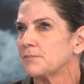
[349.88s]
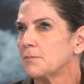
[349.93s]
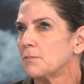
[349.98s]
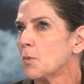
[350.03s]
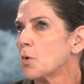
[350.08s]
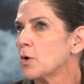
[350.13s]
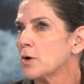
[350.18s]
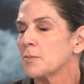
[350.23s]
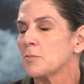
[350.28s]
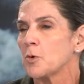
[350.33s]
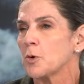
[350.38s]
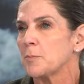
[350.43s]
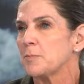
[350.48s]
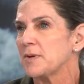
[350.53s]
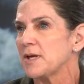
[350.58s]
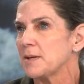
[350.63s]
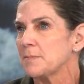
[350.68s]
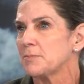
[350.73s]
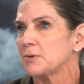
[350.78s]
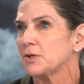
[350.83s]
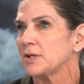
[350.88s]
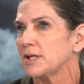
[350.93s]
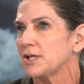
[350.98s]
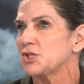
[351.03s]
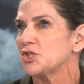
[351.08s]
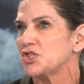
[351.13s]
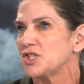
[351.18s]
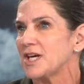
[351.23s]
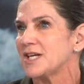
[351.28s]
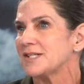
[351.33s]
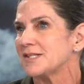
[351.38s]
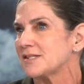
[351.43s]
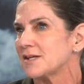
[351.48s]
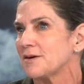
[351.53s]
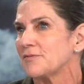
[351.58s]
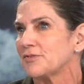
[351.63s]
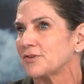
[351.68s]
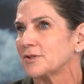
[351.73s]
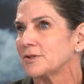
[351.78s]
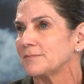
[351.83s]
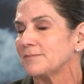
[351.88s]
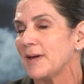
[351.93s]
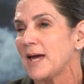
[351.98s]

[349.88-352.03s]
More and more people each day suffer